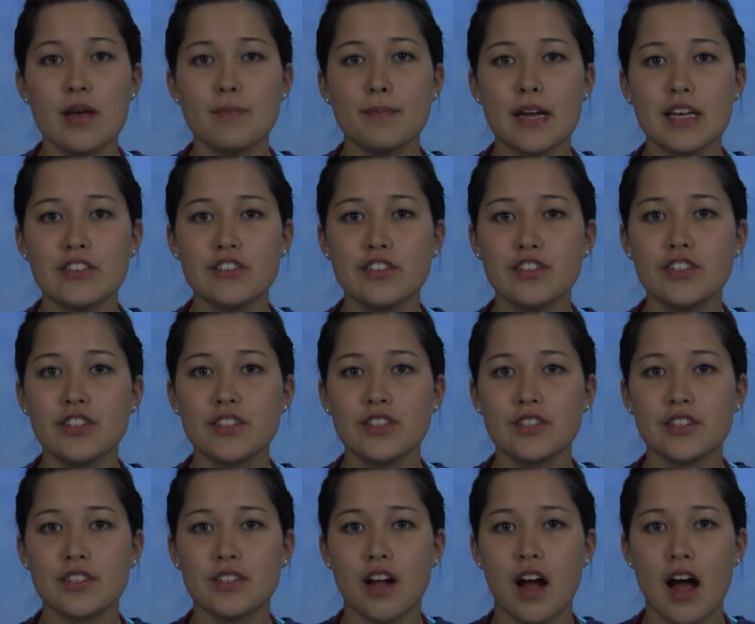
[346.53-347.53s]
Patient
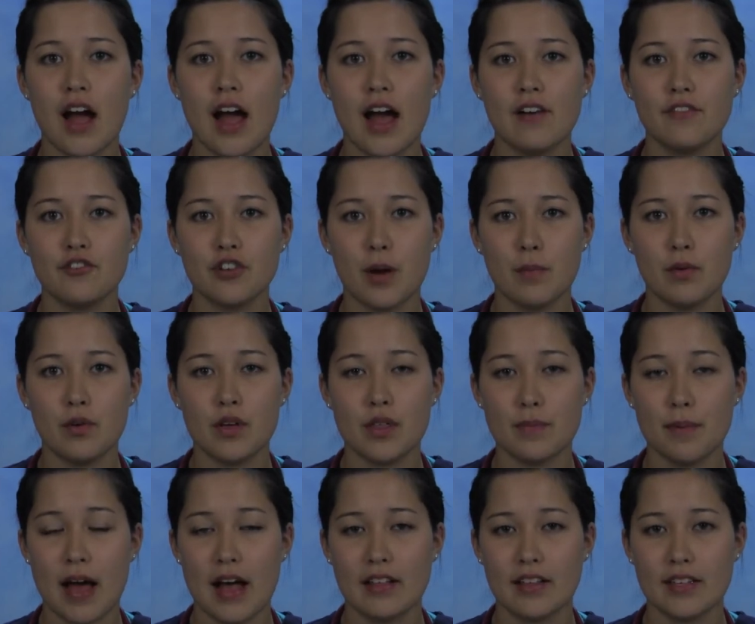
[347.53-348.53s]
does not have trouble with
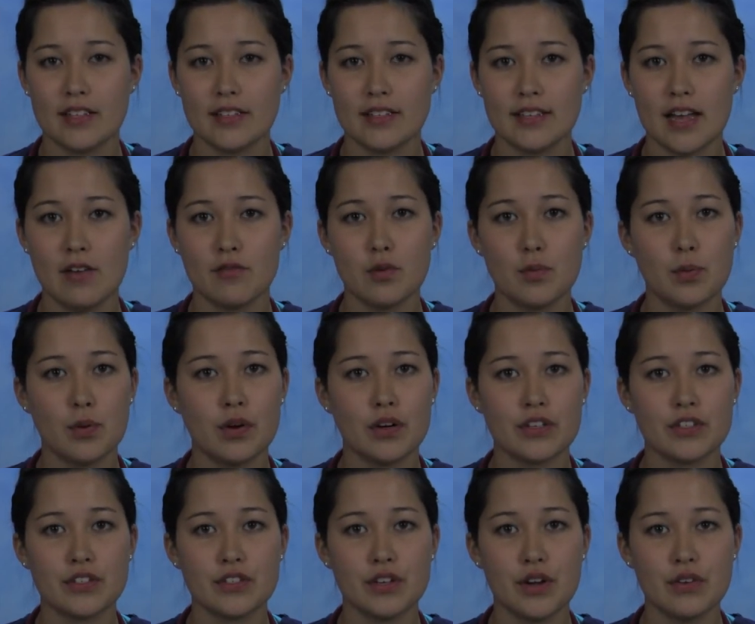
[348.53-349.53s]
balance and
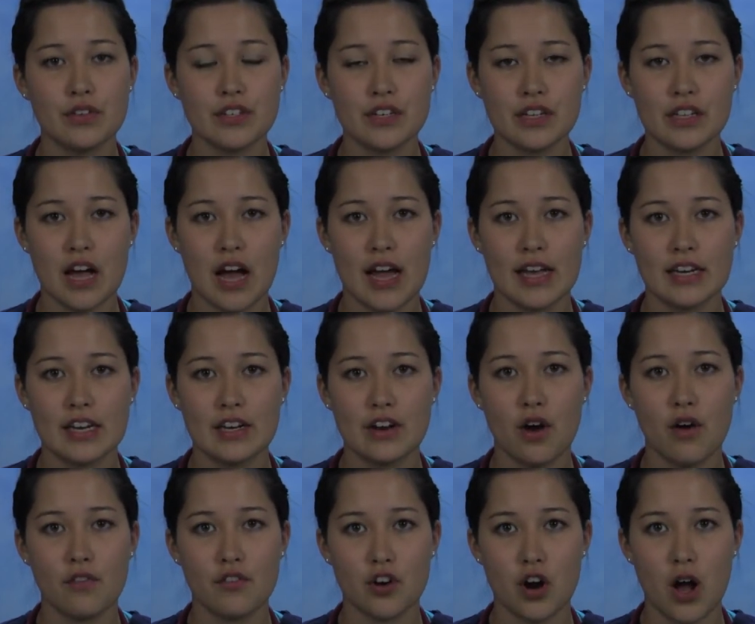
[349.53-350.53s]
reports no decline in
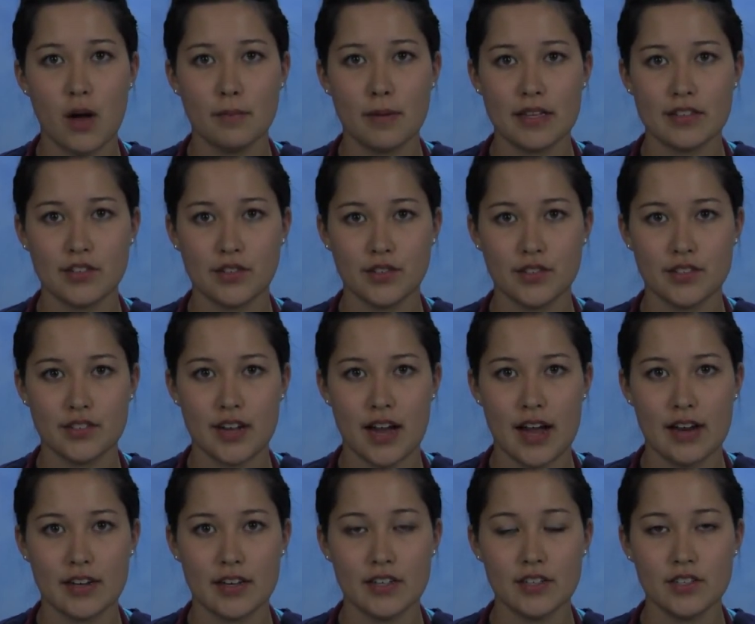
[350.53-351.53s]
overall mental
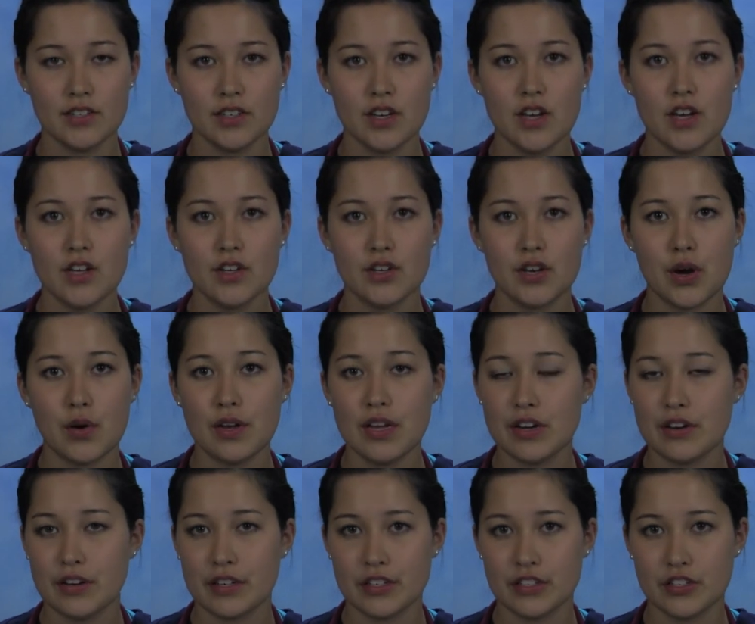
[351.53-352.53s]
status, no
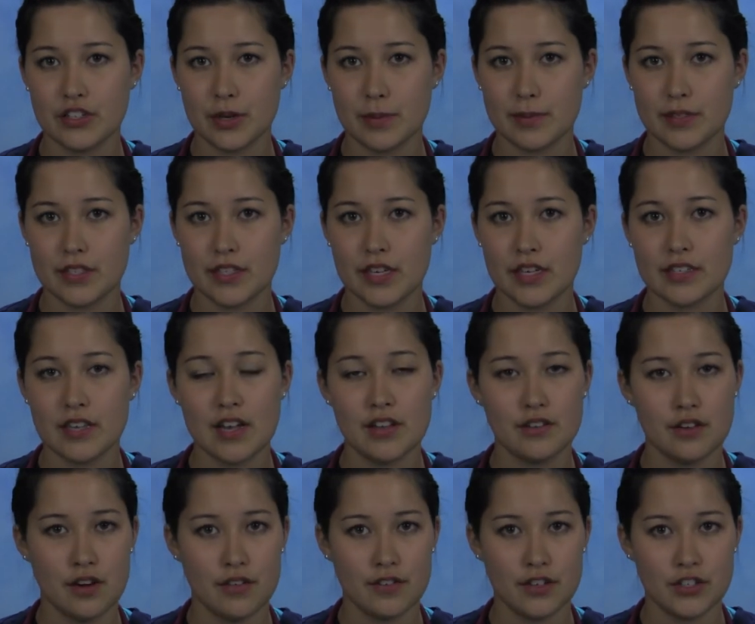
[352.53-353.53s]
hearing disturbances, and
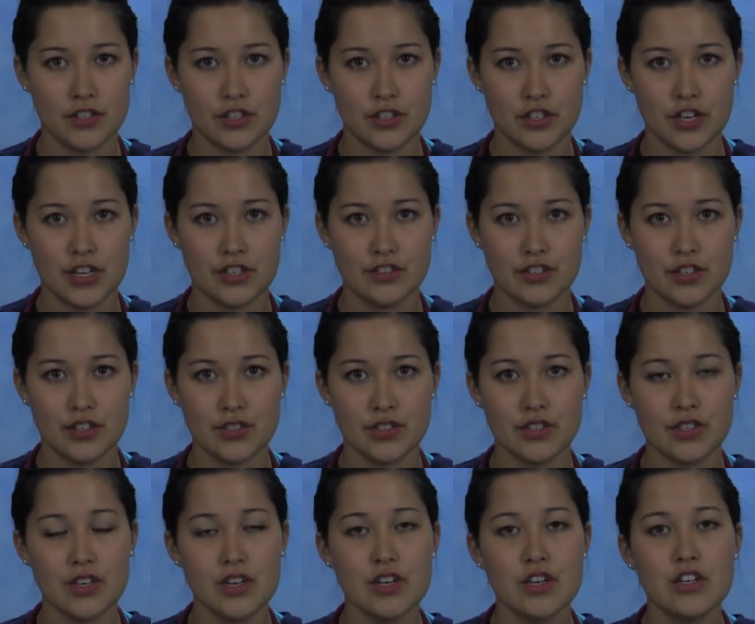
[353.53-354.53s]
no vision
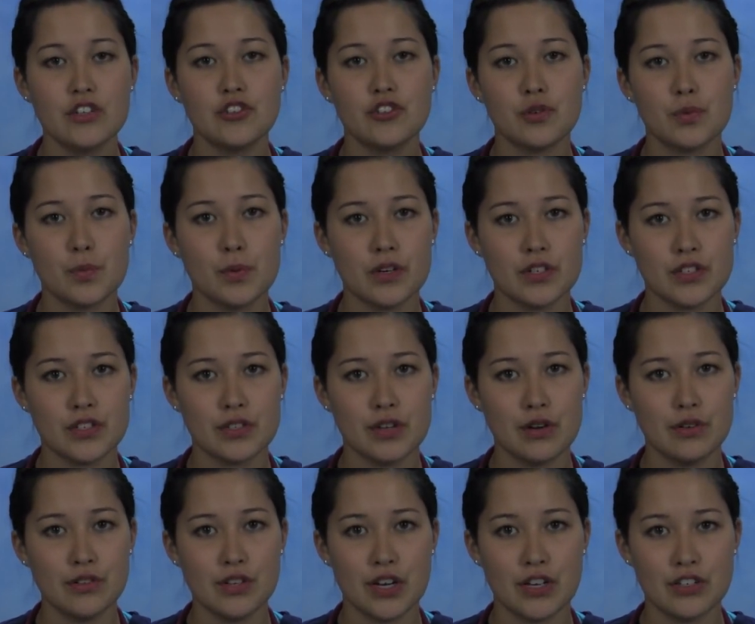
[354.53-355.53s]
changes. She reports
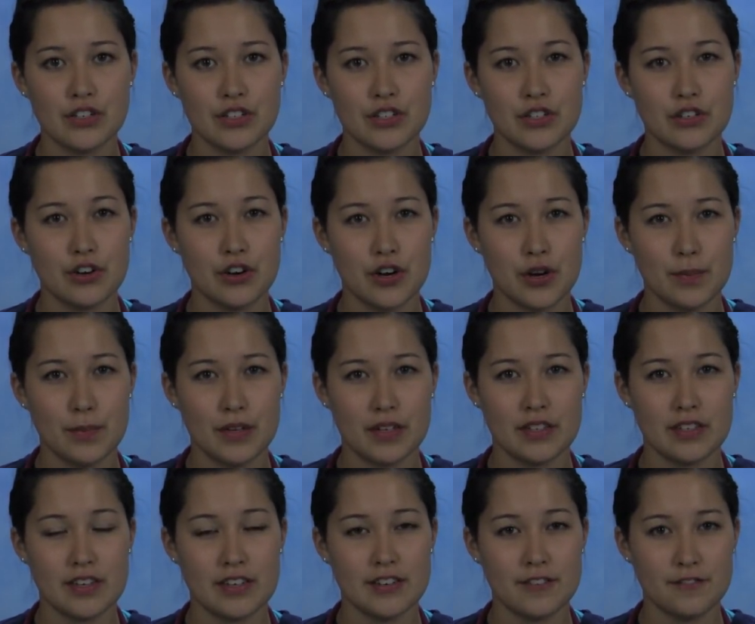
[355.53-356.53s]
no changes in her
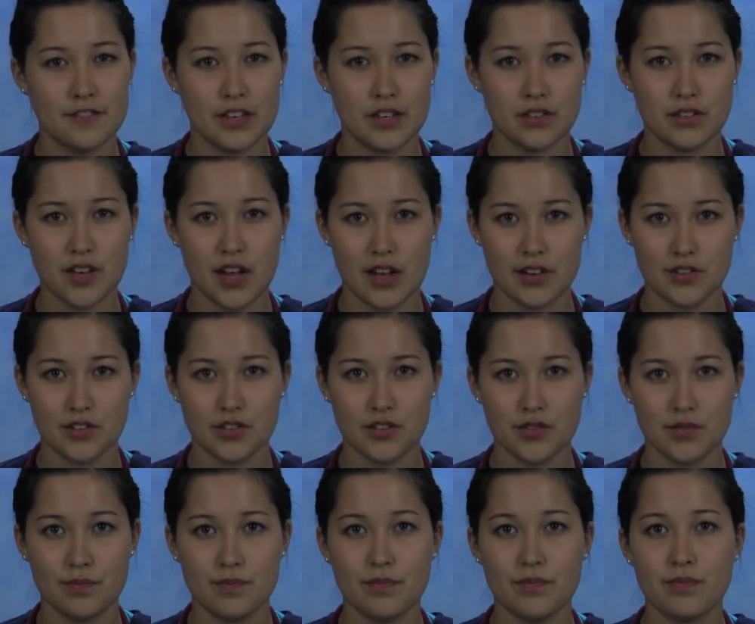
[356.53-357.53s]
ability to feel touch.
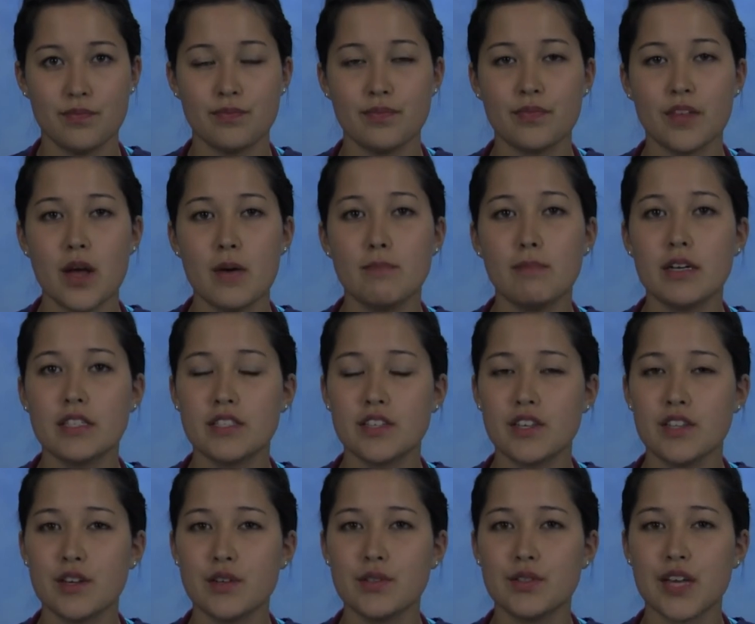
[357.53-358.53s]

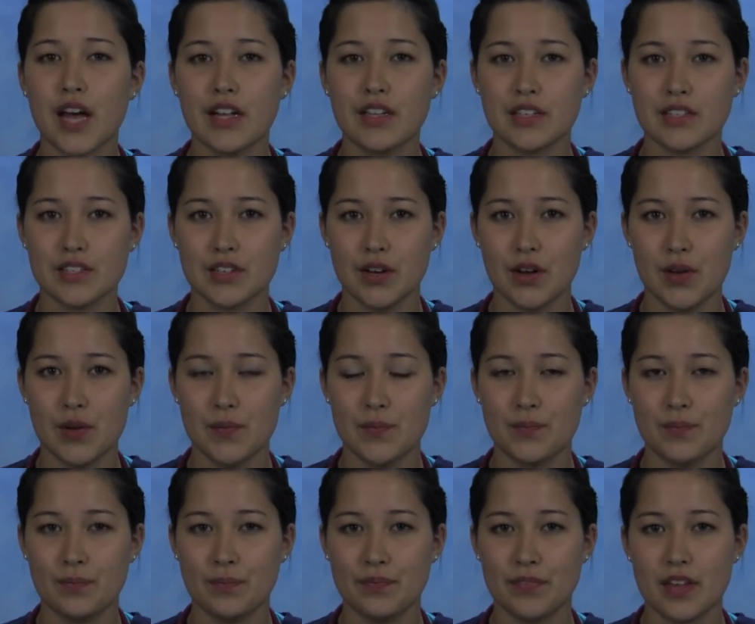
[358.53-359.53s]
Musculoskeletal.
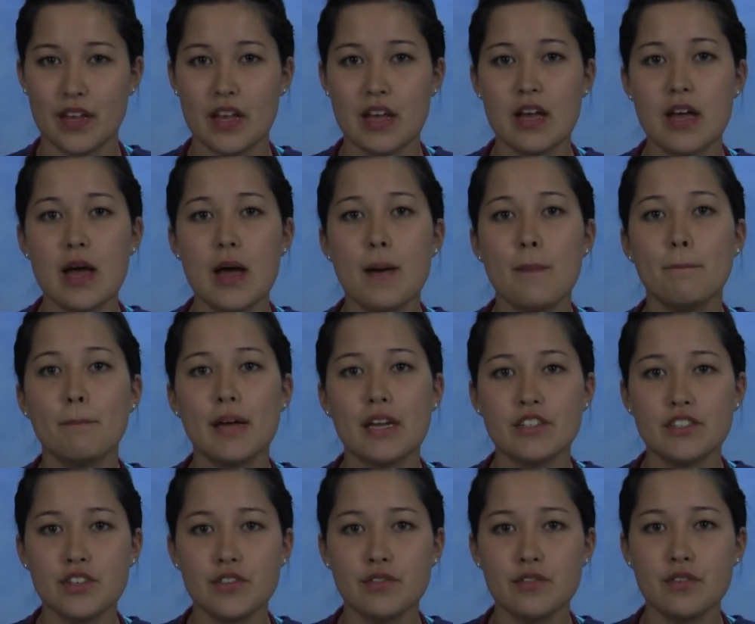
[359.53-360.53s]

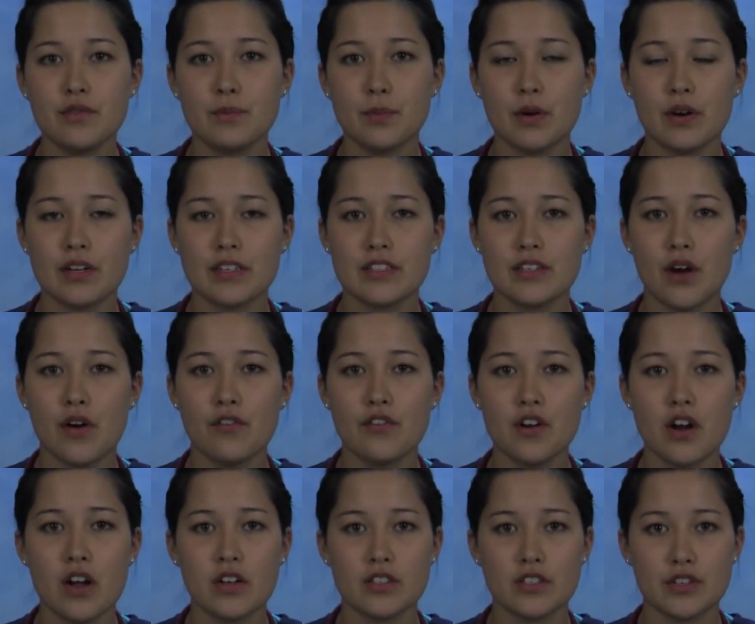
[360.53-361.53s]
Patient reports
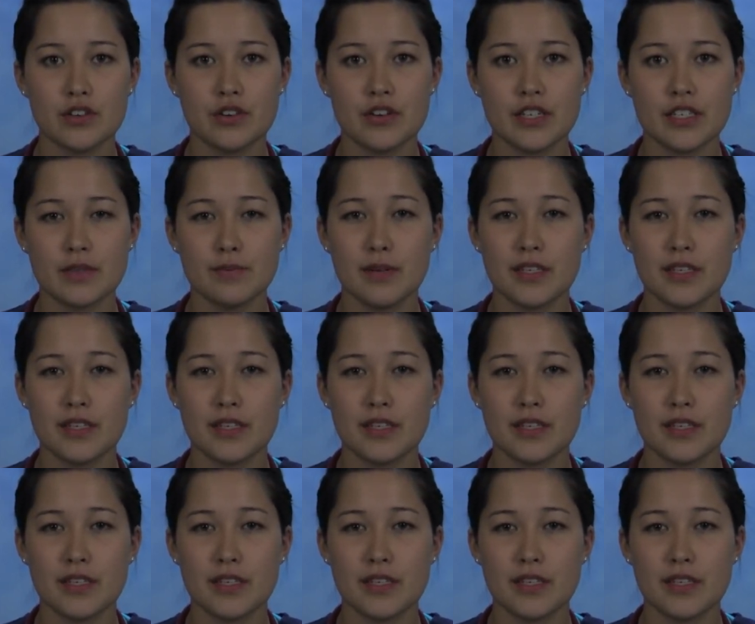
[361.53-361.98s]
overall decreased